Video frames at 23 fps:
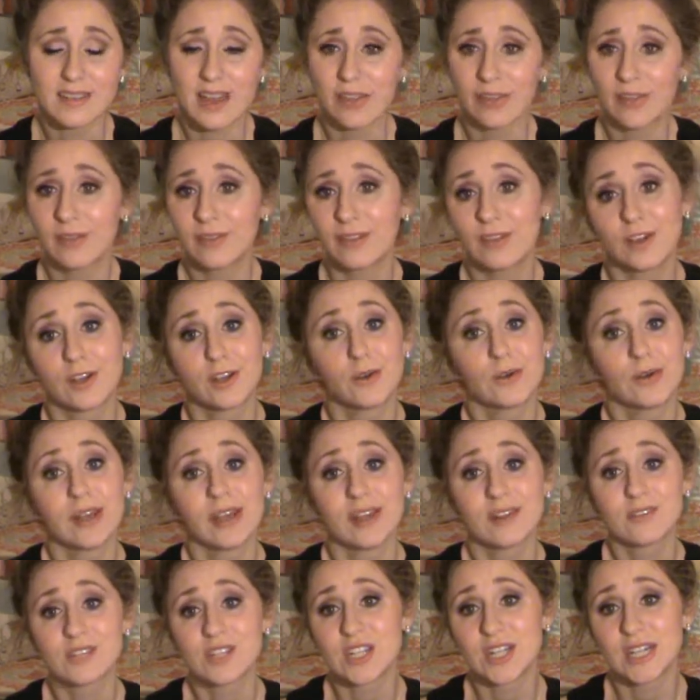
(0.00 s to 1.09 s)
I think they're going
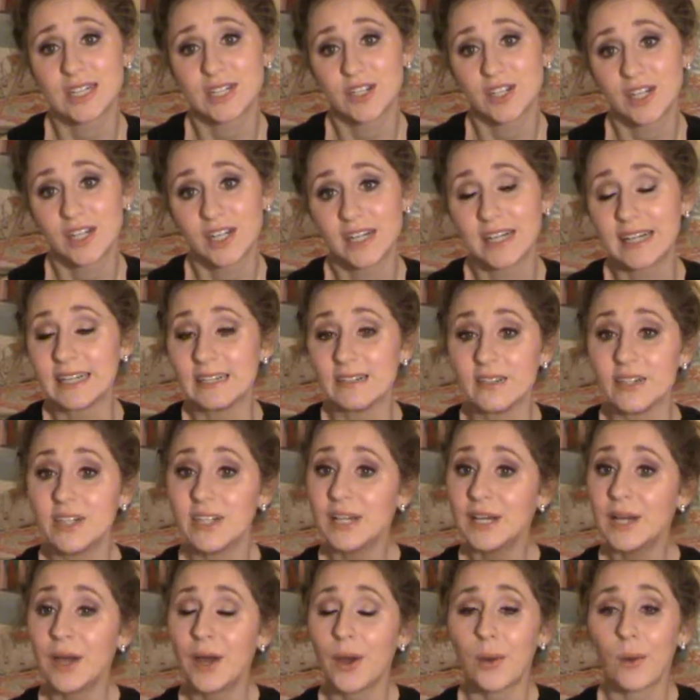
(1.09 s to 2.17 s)
out to dinner and
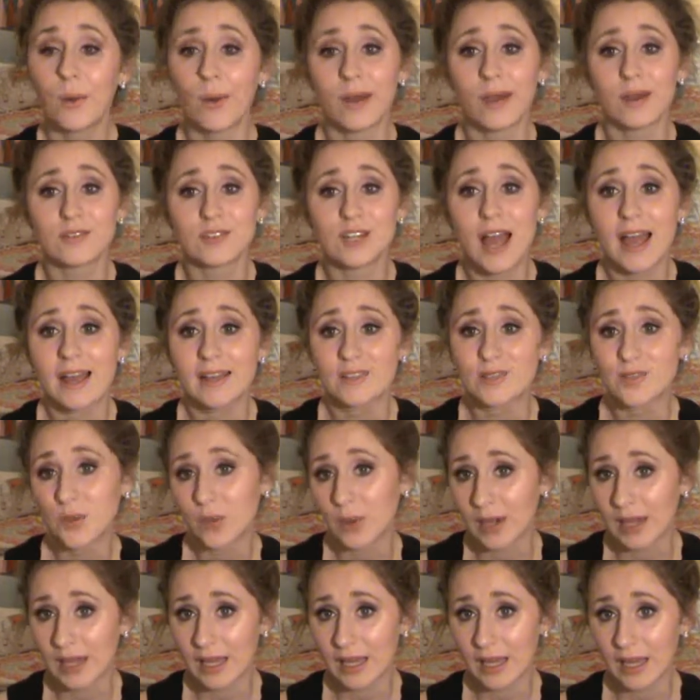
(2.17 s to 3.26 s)
going out to ice
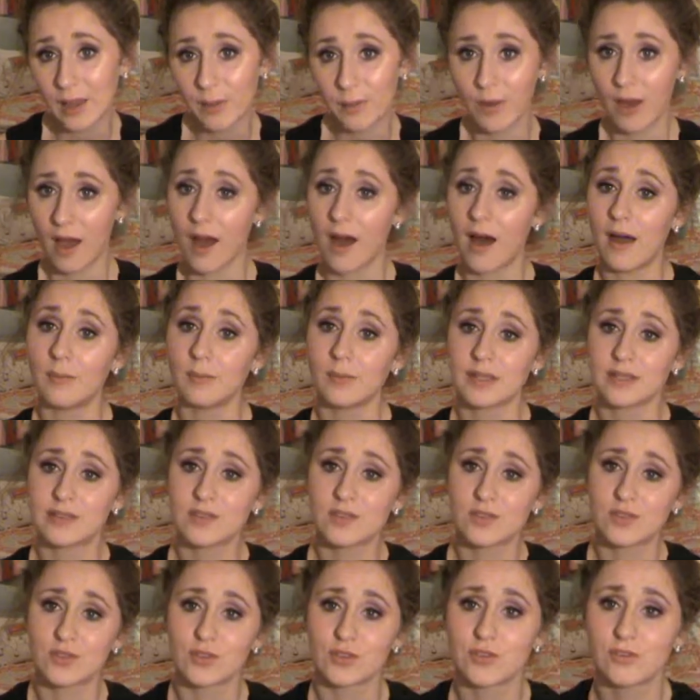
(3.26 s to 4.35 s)
cream at my
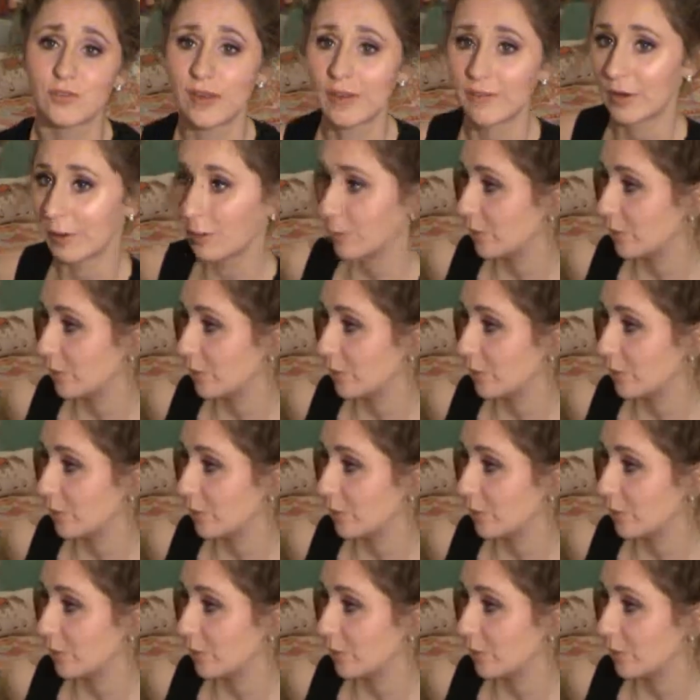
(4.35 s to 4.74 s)
sister's favorite